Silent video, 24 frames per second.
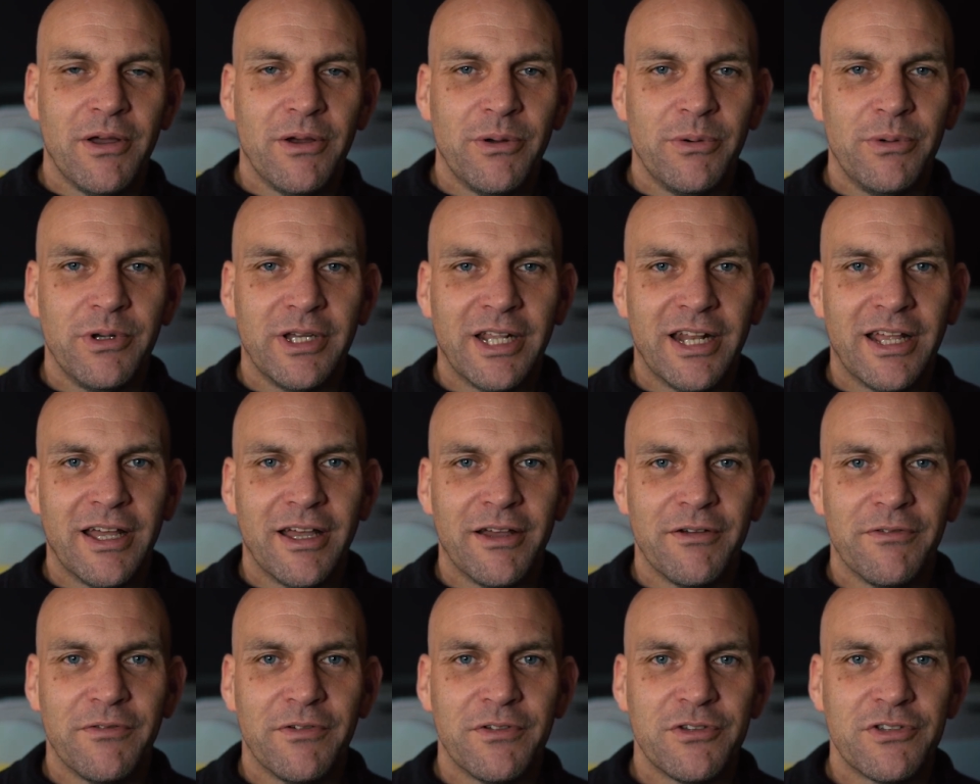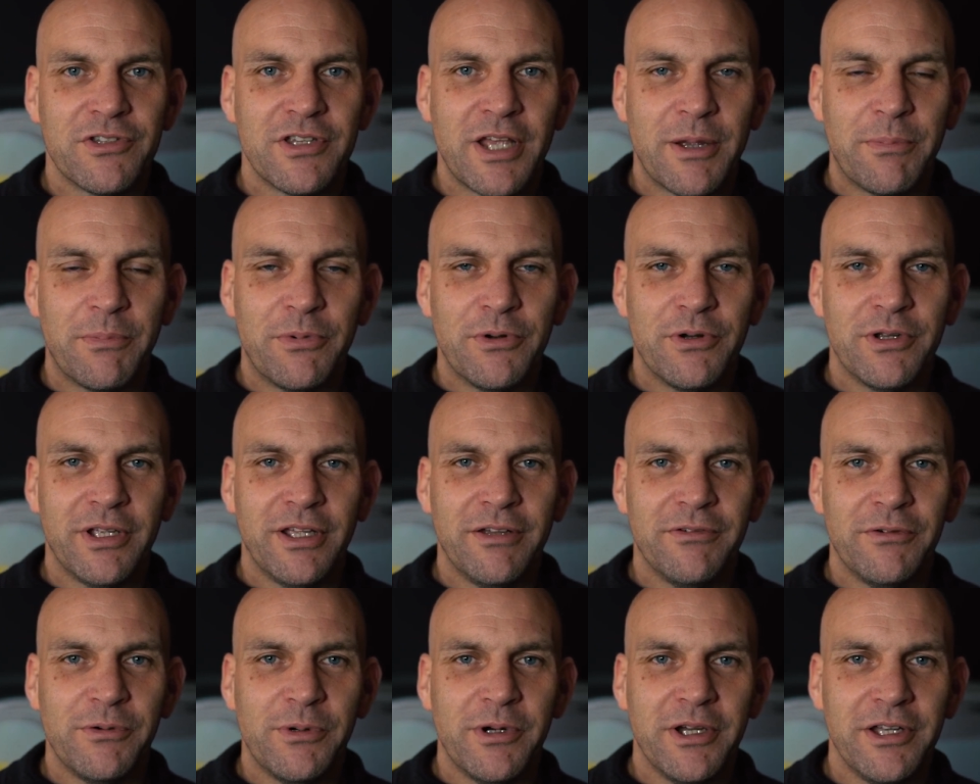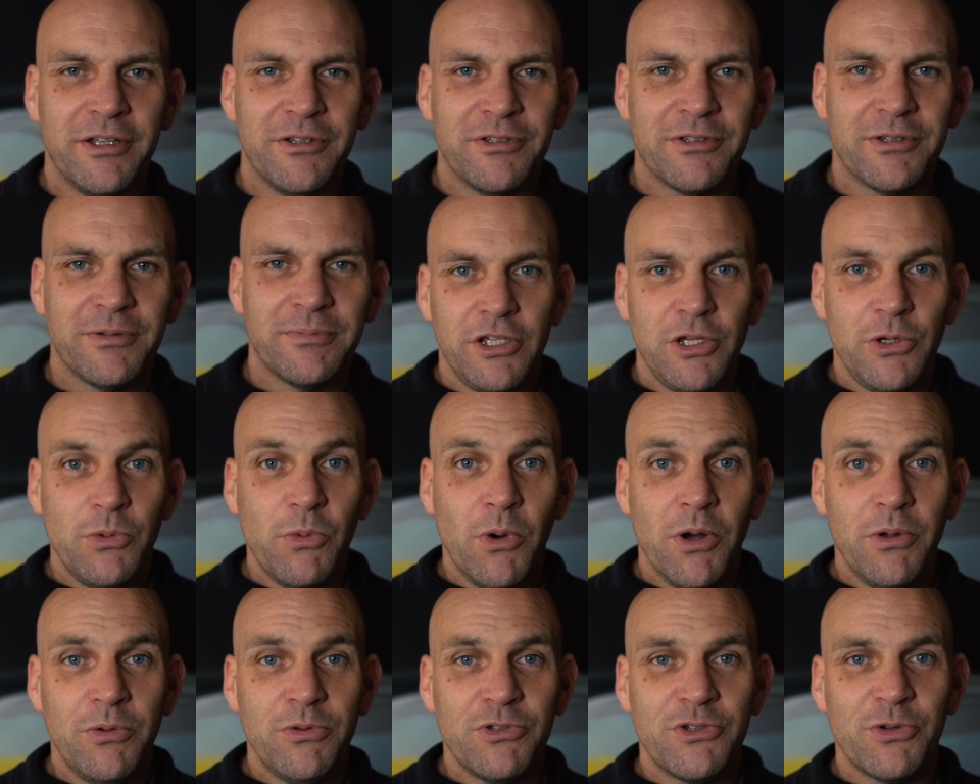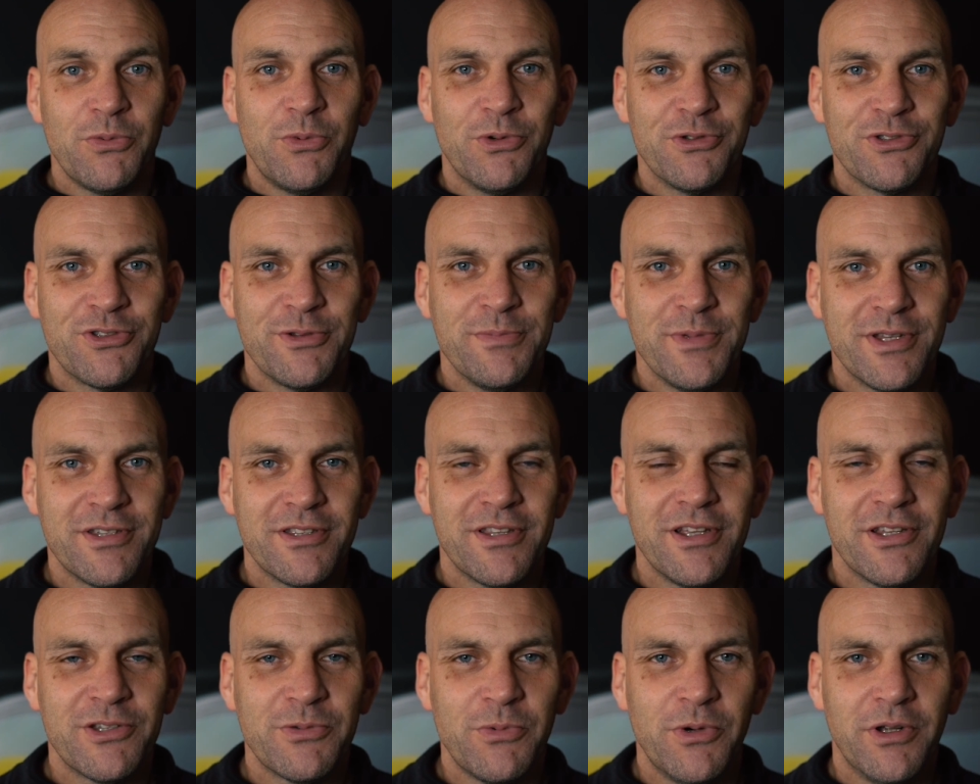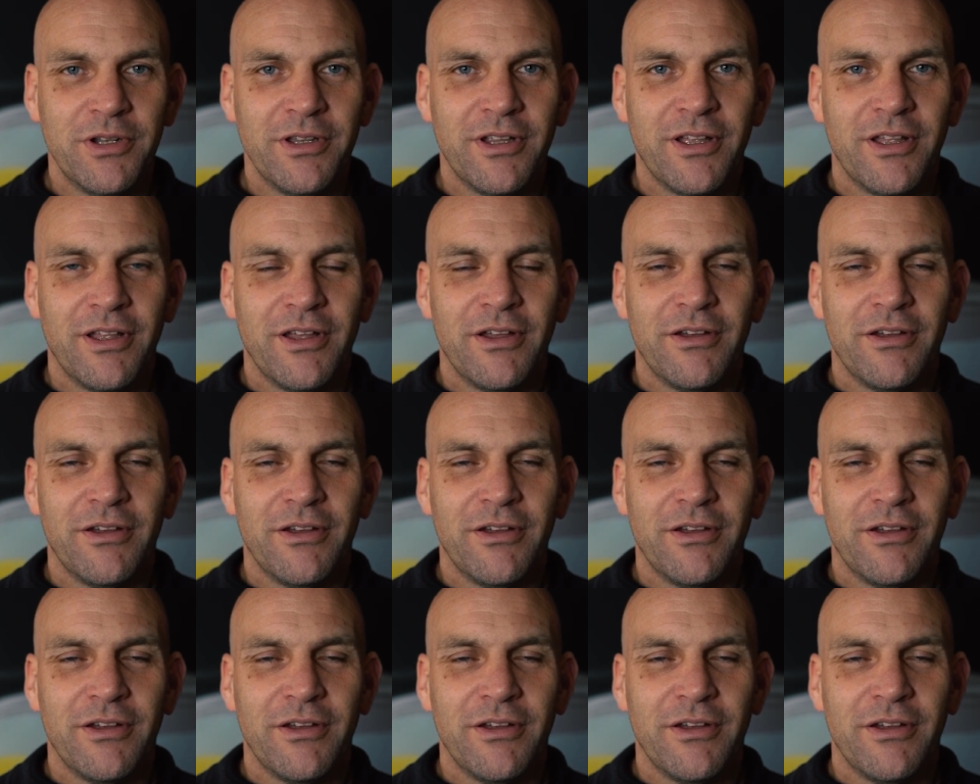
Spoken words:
we're going to have separate giveaways. You won't want to miss this one.